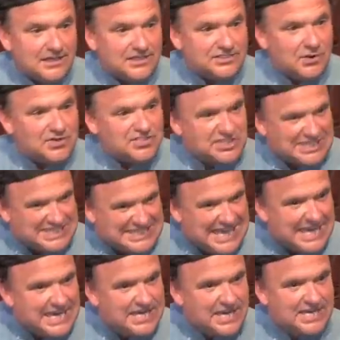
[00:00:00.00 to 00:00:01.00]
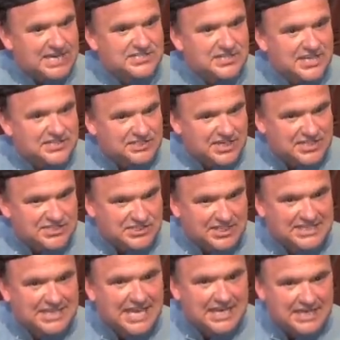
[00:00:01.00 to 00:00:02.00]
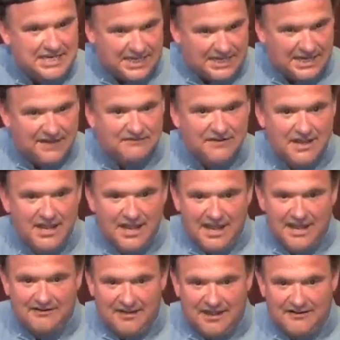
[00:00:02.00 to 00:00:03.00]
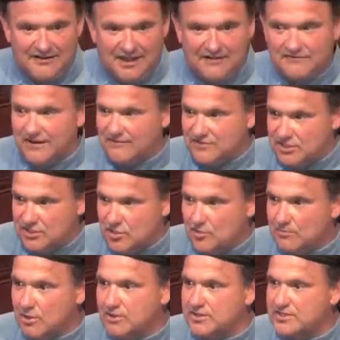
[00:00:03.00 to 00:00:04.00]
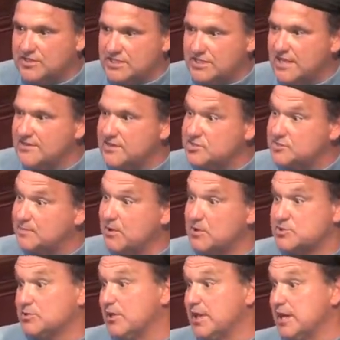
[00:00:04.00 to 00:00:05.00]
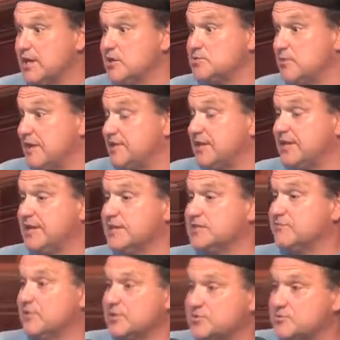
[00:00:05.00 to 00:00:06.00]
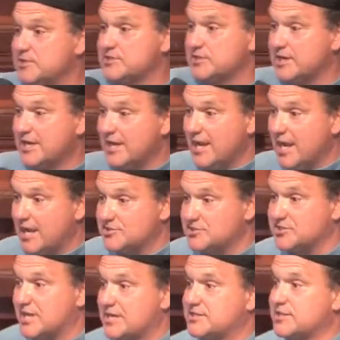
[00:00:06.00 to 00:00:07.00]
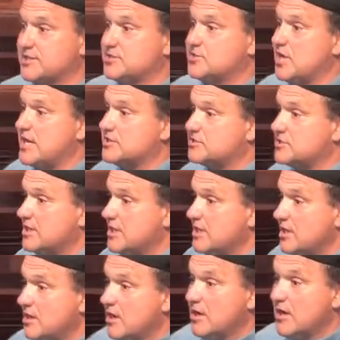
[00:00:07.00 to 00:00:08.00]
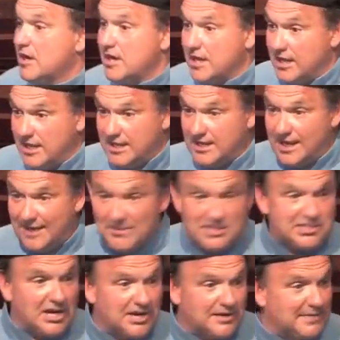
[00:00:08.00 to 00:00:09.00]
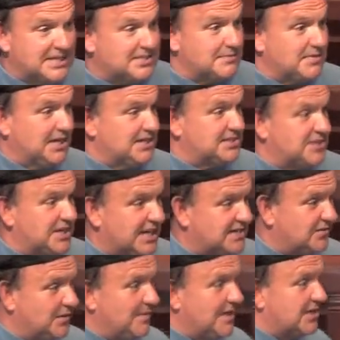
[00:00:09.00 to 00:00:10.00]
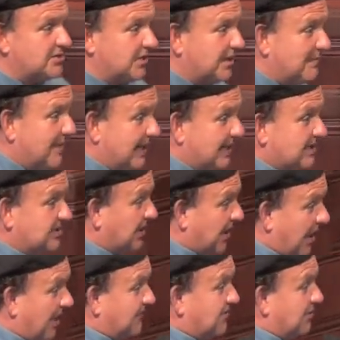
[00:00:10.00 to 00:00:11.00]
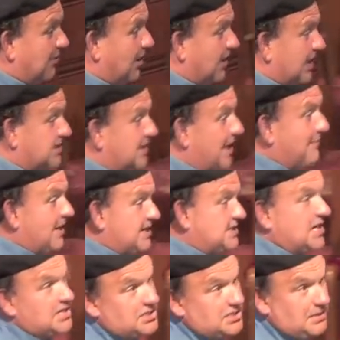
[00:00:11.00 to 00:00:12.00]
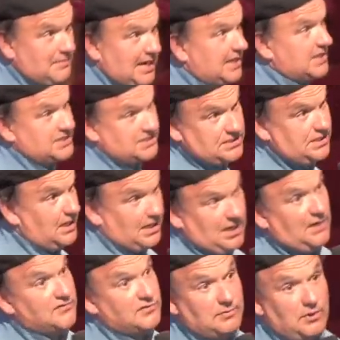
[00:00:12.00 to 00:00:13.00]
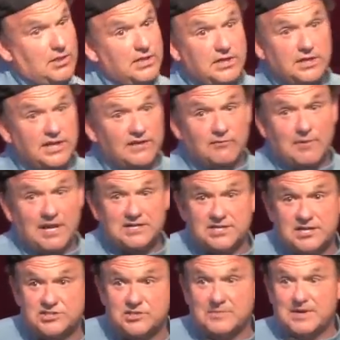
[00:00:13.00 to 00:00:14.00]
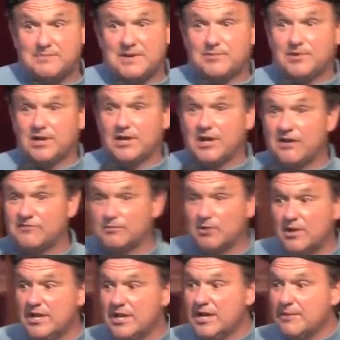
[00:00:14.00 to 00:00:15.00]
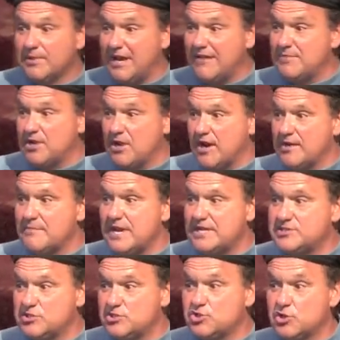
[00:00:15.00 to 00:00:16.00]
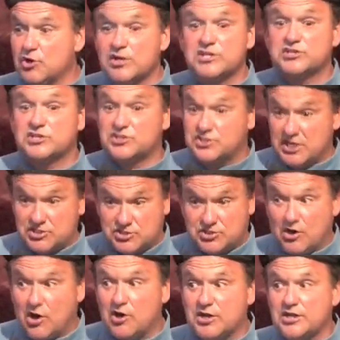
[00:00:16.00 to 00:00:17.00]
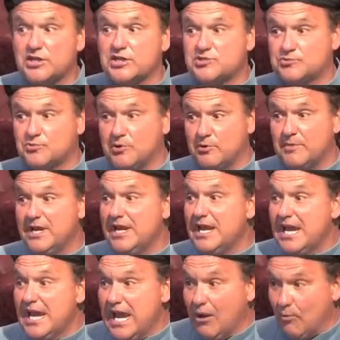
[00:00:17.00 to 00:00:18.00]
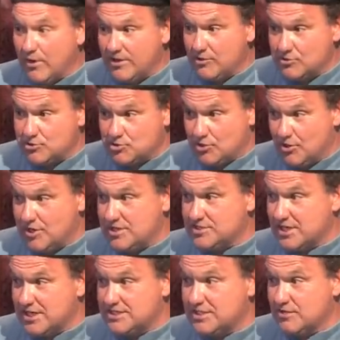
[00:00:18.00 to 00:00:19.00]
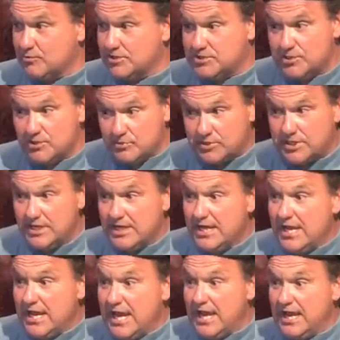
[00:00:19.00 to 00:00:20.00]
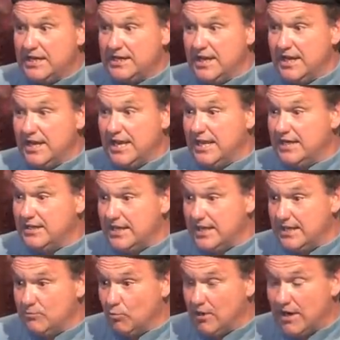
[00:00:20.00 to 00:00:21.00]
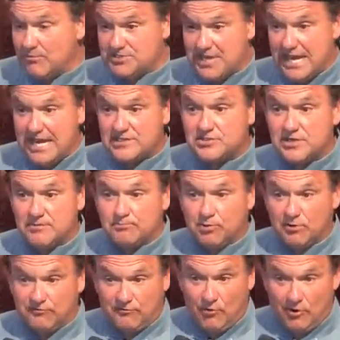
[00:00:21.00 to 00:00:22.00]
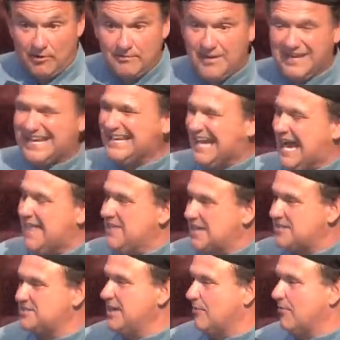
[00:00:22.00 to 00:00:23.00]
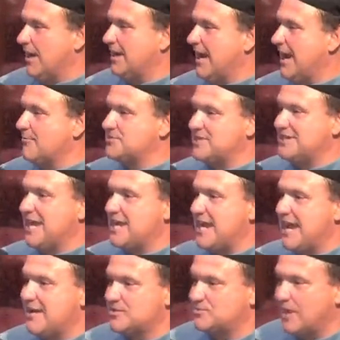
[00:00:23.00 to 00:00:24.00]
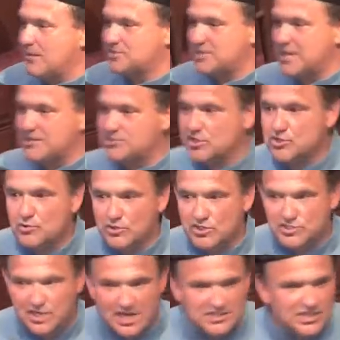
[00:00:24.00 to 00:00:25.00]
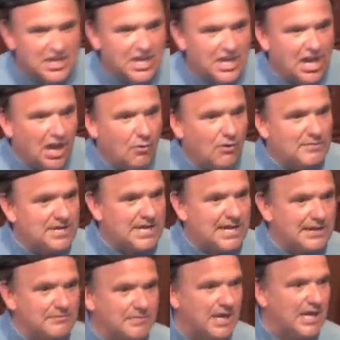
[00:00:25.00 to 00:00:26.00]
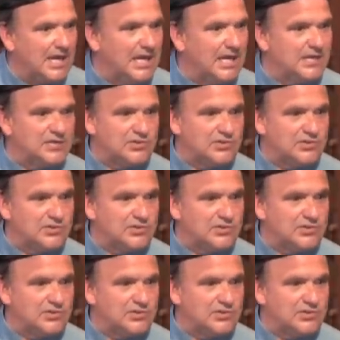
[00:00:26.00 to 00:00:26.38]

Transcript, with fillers: So it's the getting it. It's, it's, it's the getting it of, of, of, of the humor that, and the spiritual. And here's why I think it is for this reason. I'll just cut to the chase and I'm going to talk about some things the next few minutes are going to make us uncomfortable. And it's not my intention to make us uncomfortable. Never my intention to make people uncomfortable. But I've been on an amazing journey since I started in this room. And one of those journeys I did with Duke. And, uh, and, and when I was asked to perform, that's not right. I was, not asked, I was asked to eulogize a woman named uh,